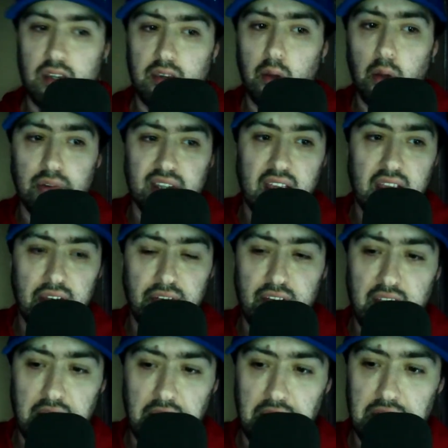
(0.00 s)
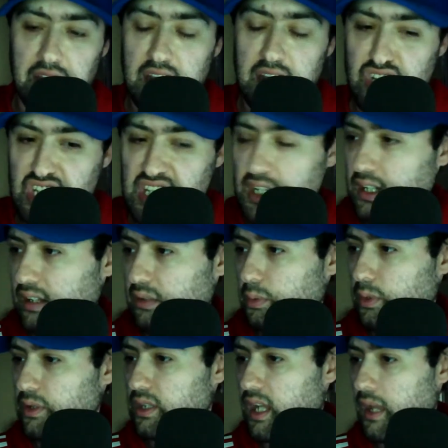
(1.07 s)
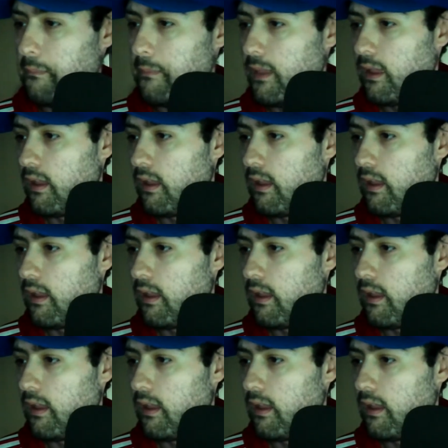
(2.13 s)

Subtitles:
So obviously, if you didn't just hear, that's what you get.